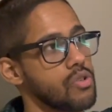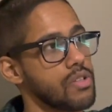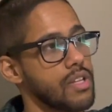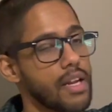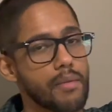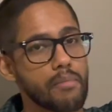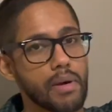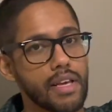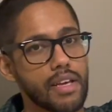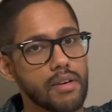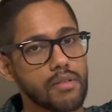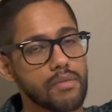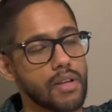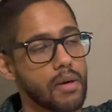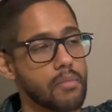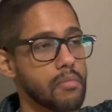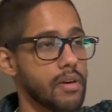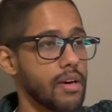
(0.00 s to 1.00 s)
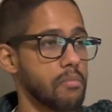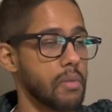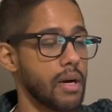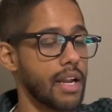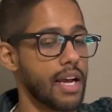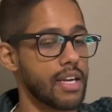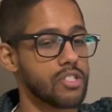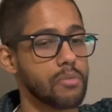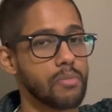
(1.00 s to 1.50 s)
and that might
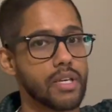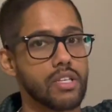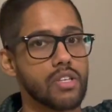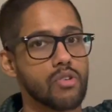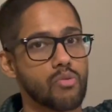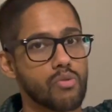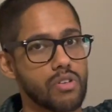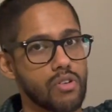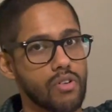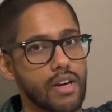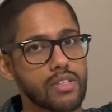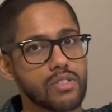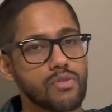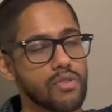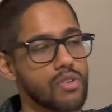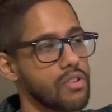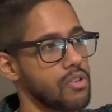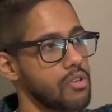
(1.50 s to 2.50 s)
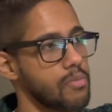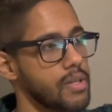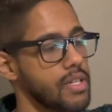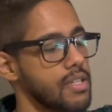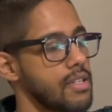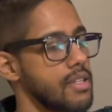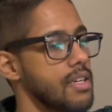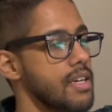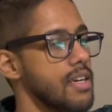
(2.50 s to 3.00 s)
actually make you regress for a little
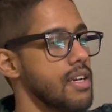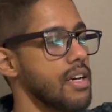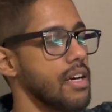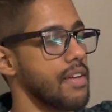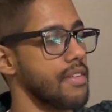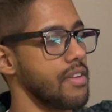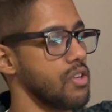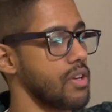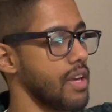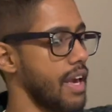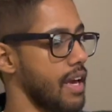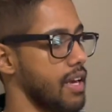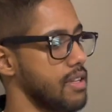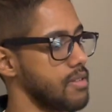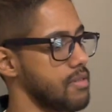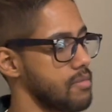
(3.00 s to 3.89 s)
bit, and then you can't